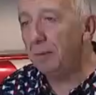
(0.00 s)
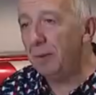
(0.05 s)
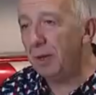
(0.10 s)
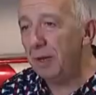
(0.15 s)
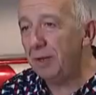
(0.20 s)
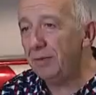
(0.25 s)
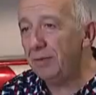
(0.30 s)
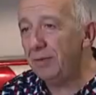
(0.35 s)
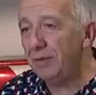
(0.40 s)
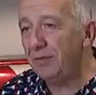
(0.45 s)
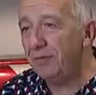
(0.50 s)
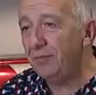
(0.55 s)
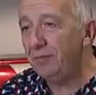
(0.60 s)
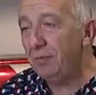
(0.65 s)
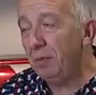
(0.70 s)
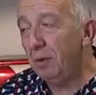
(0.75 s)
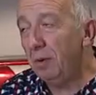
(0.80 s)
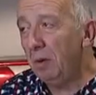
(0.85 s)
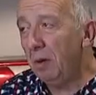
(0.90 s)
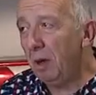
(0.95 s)
The
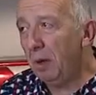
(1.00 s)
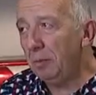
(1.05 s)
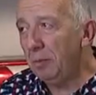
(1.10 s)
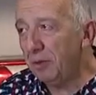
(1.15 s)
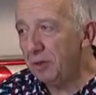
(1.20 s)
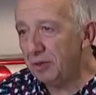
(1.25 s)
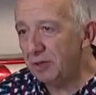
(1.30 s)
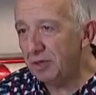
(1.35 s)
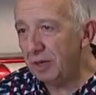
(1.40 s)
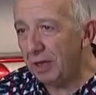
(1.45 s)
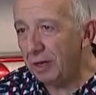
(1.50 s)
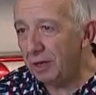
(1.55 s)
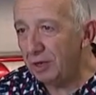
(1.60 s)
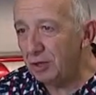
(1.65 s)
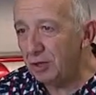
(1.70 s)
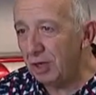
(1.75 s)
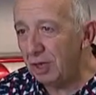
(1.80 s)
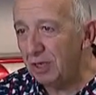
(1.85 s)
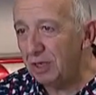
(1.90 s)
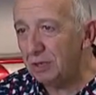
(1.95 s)
restaurant owner, George Torres,